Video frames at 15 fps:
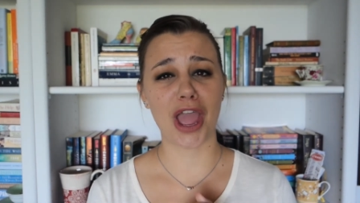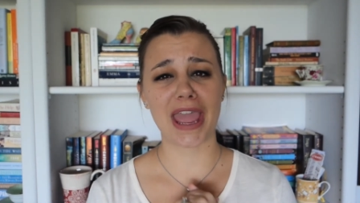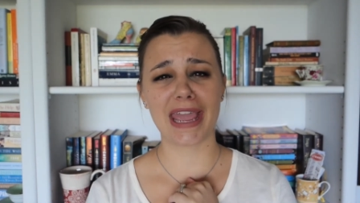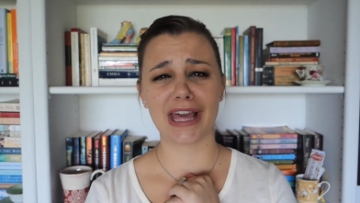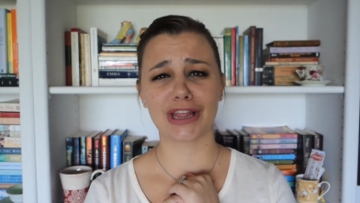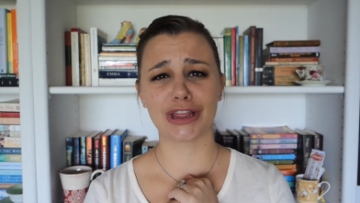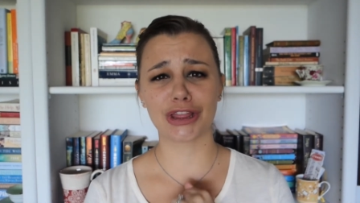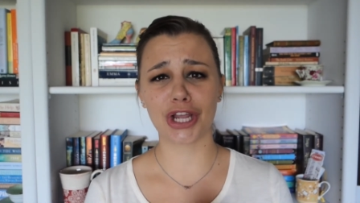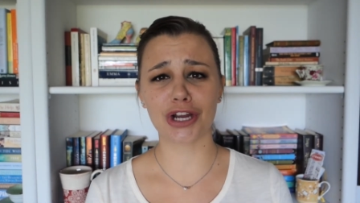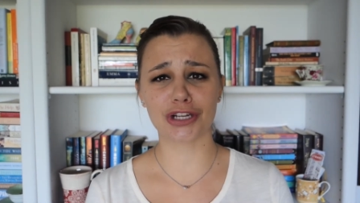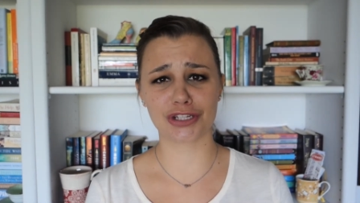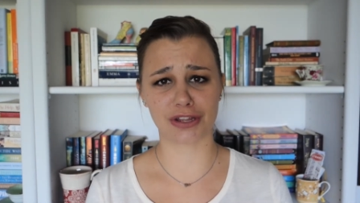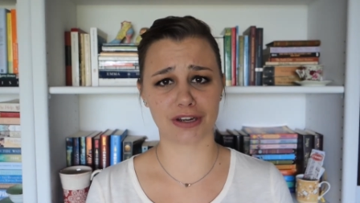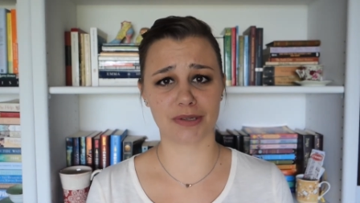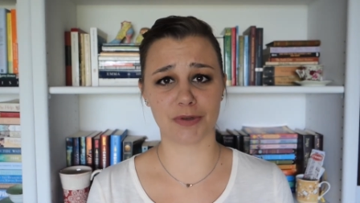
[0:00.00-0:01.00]
A
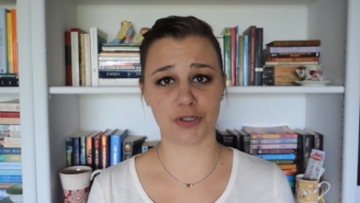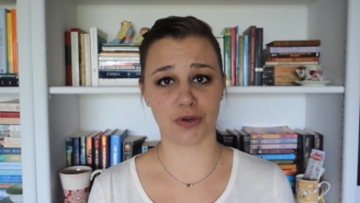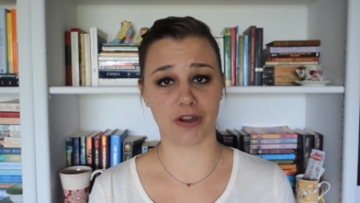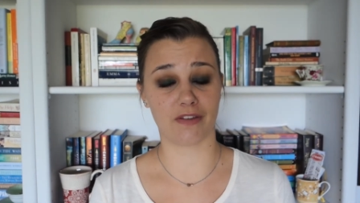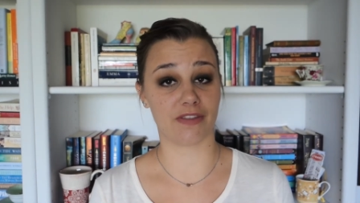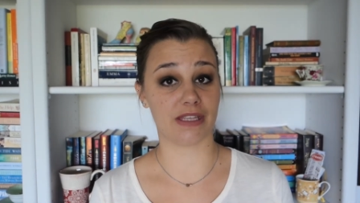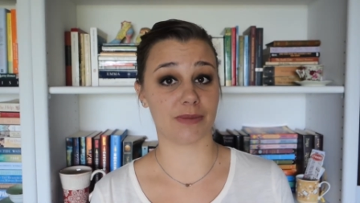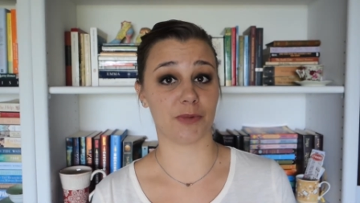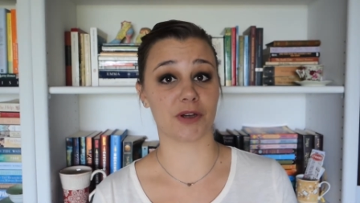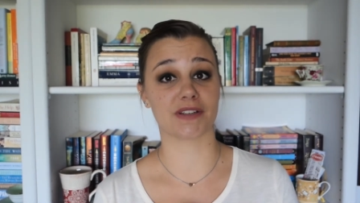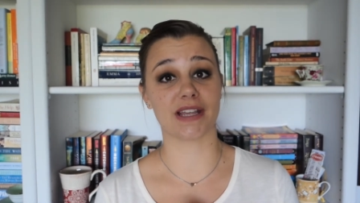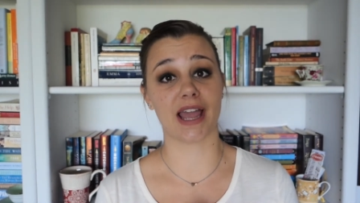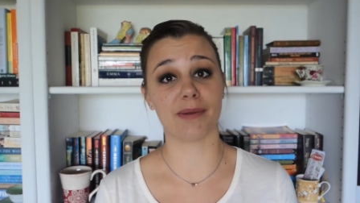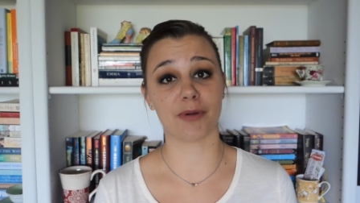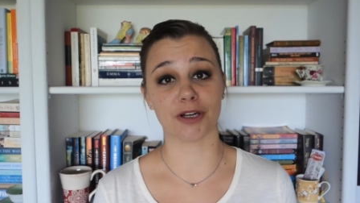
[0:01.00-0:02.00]
large, large majority of these
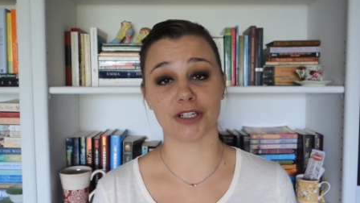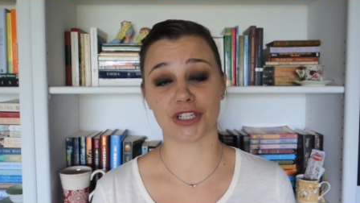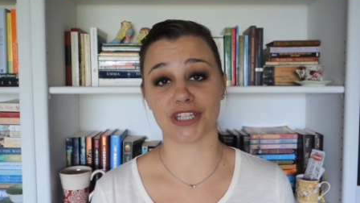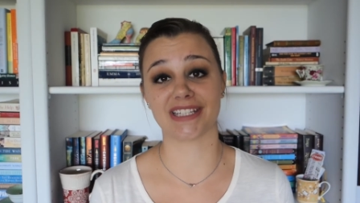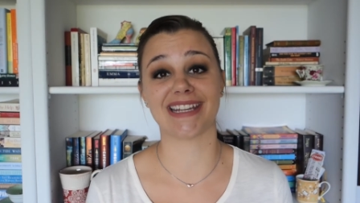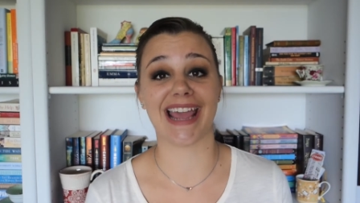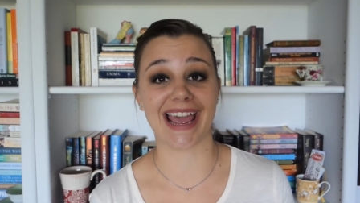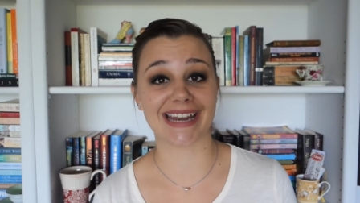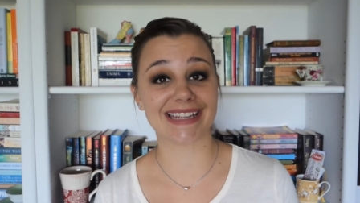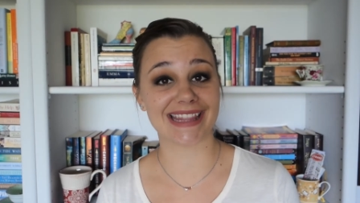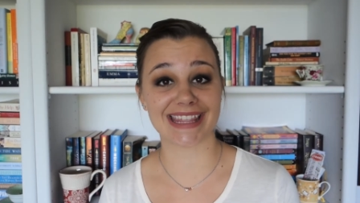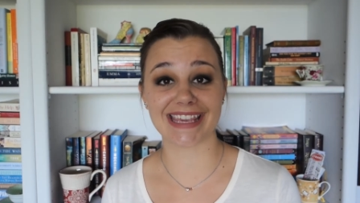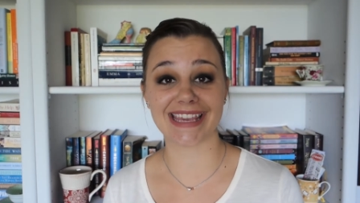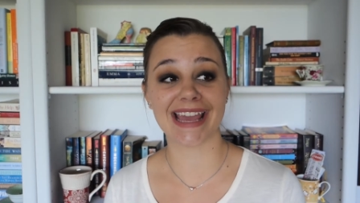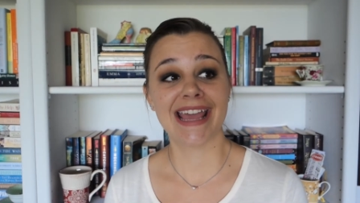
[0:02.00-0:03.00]
books I purchased at
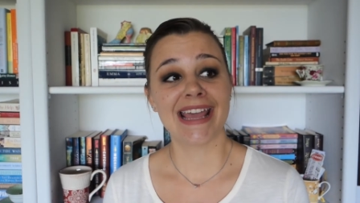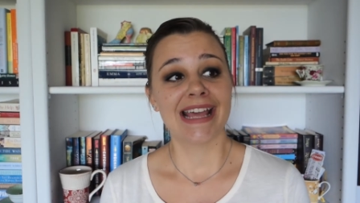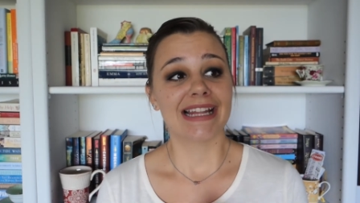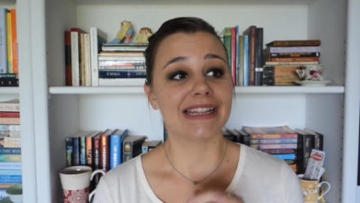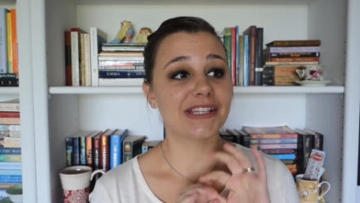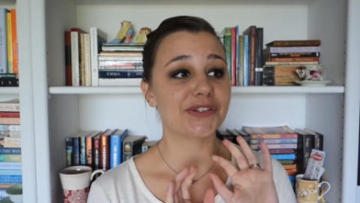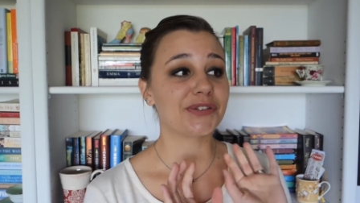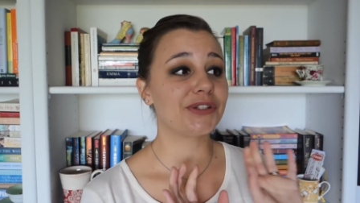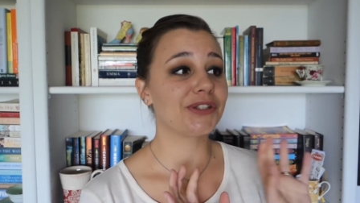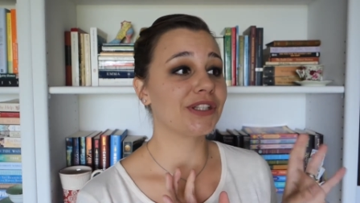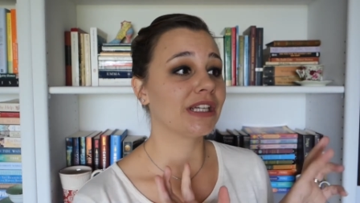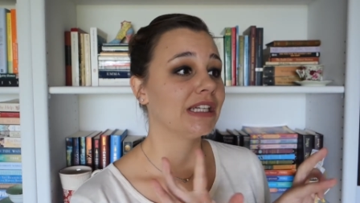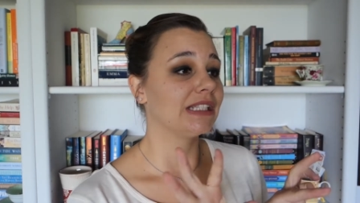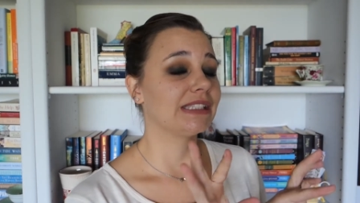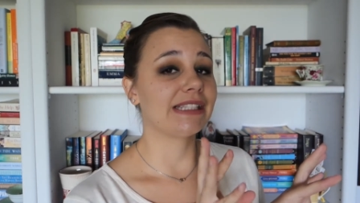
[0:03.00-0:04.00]
the
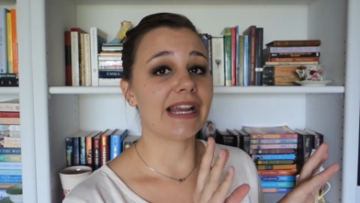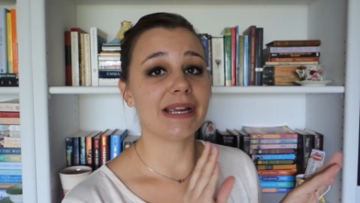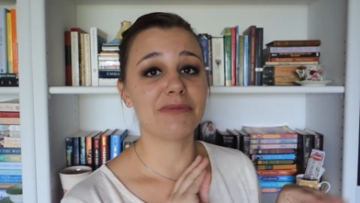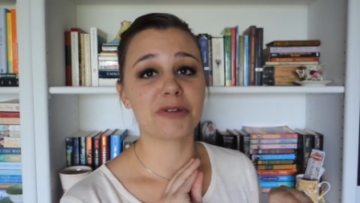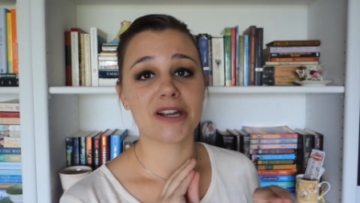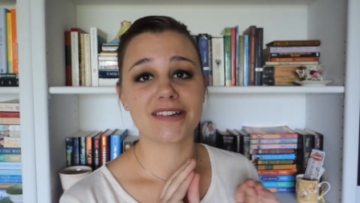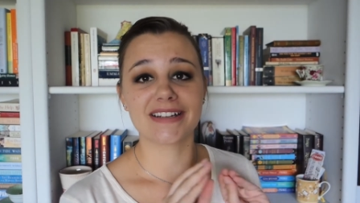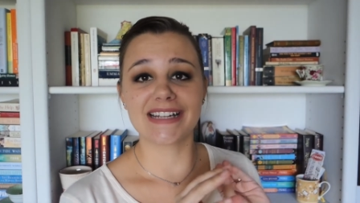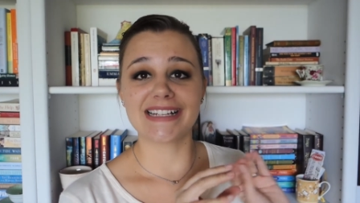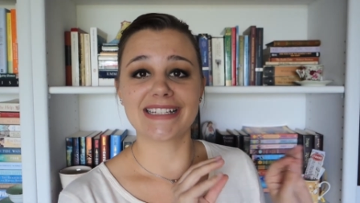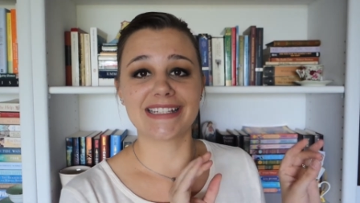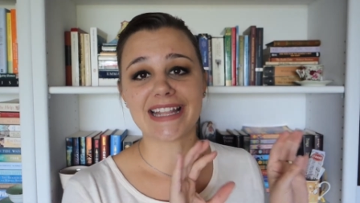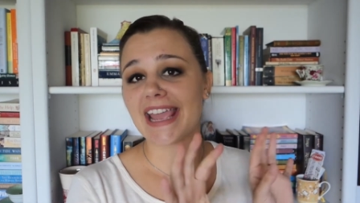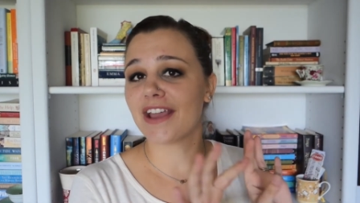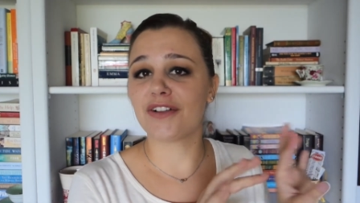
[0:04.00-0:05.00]
little library
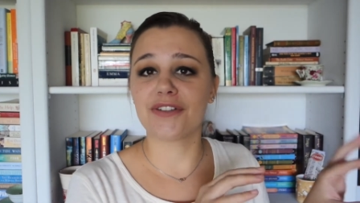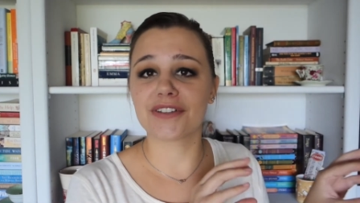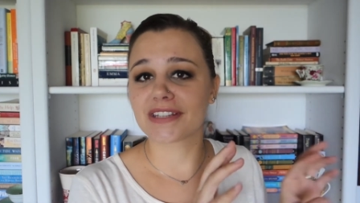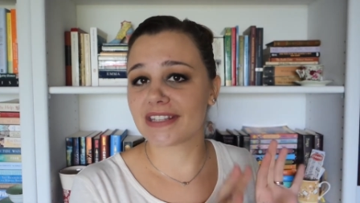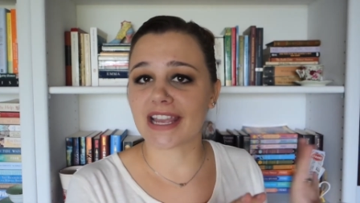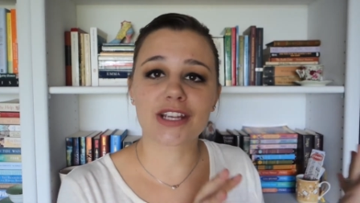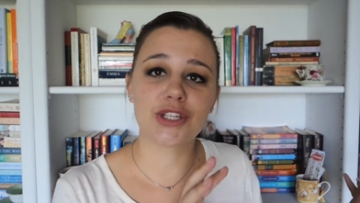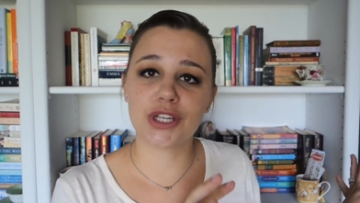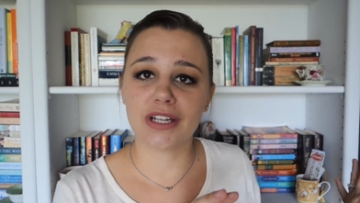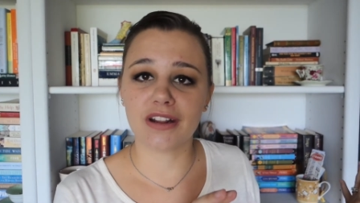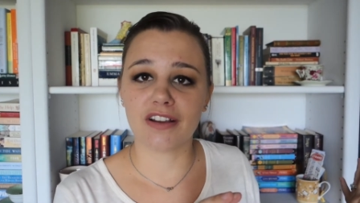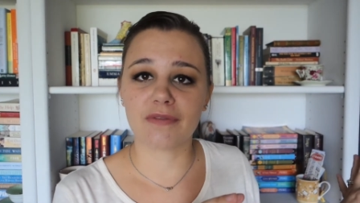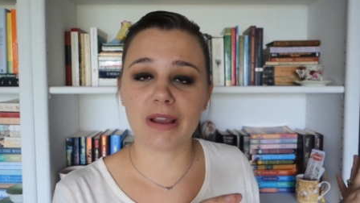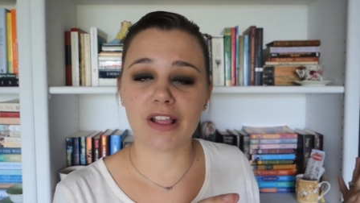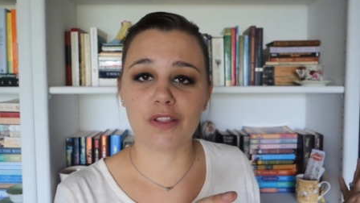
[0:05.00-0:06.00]
sale section
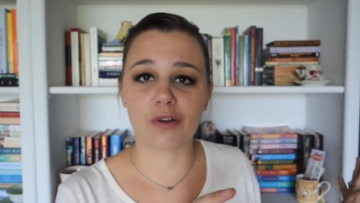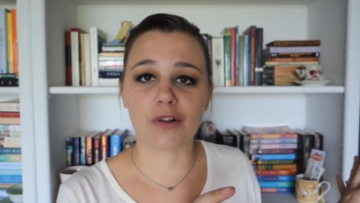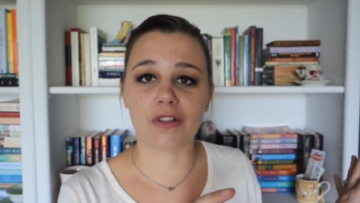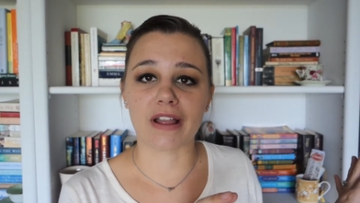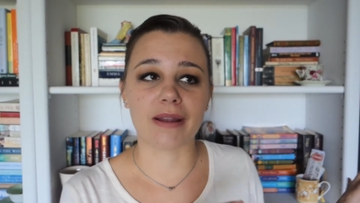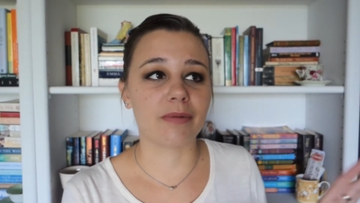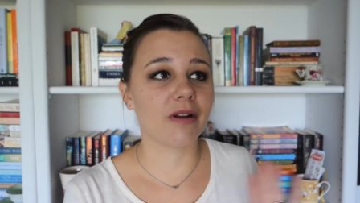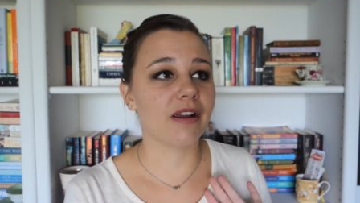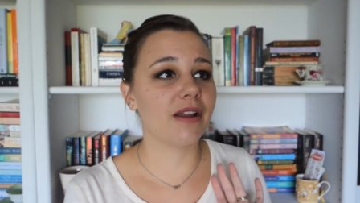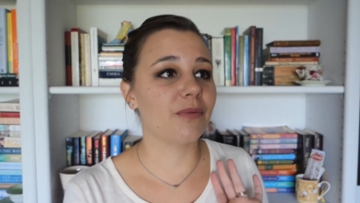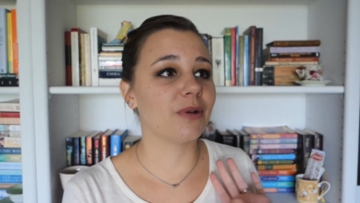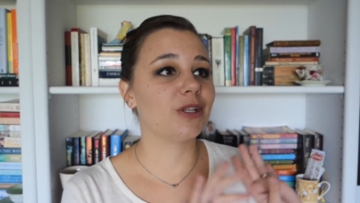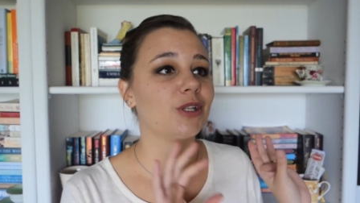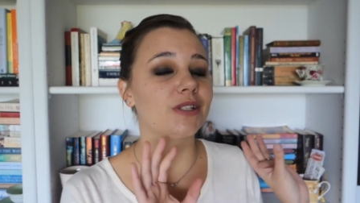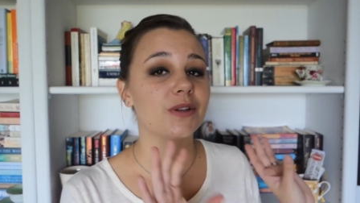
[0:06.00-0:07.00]
of my local library,
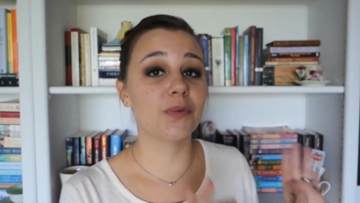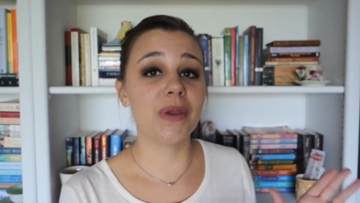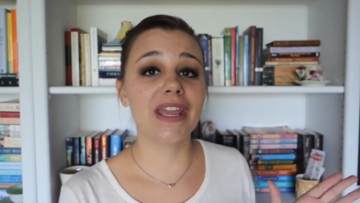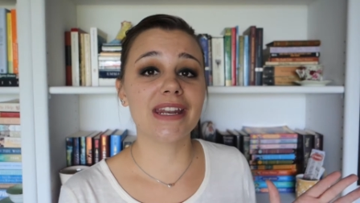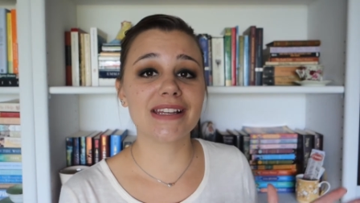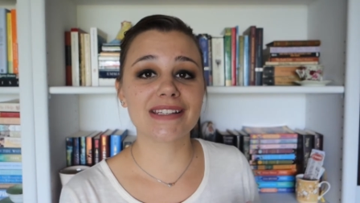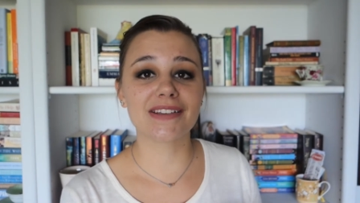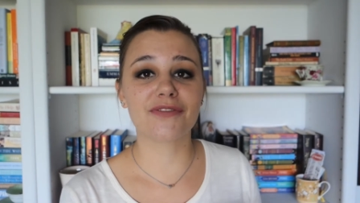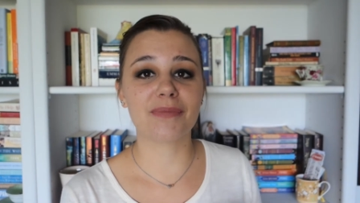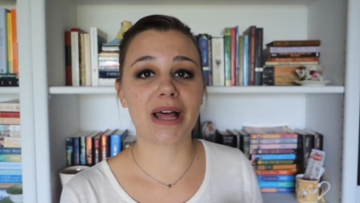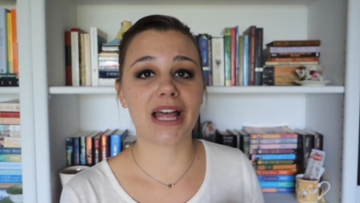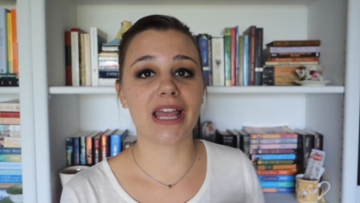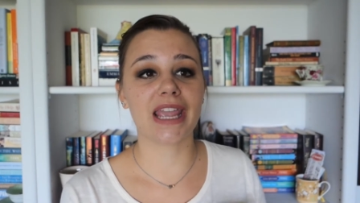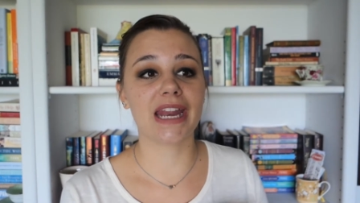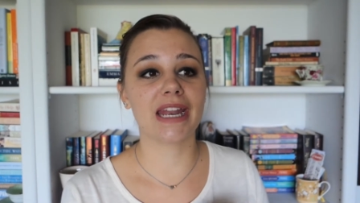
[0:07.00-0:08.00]
which is a weakness of
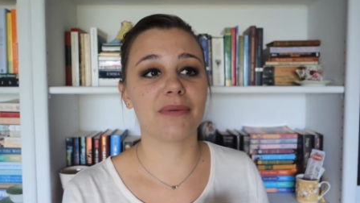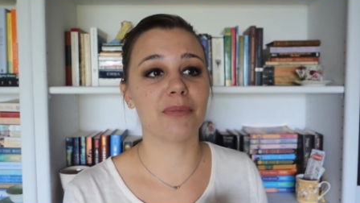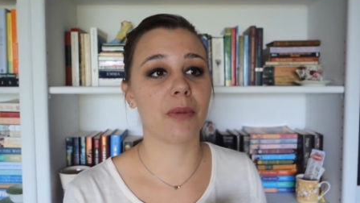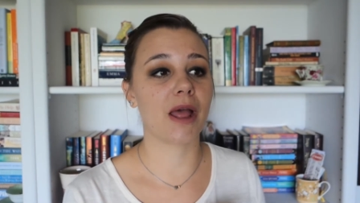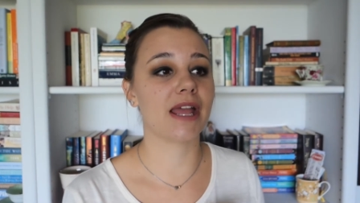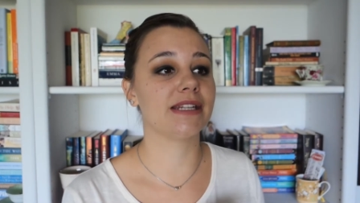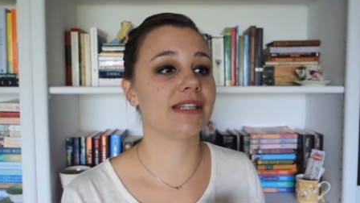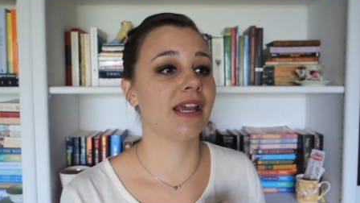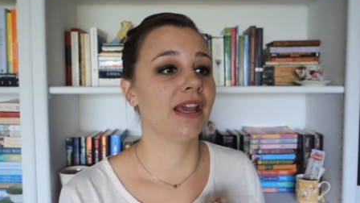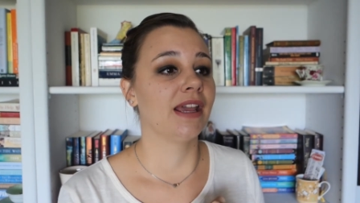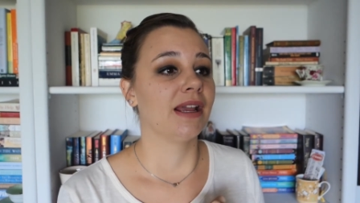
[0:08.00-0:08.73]
mine, but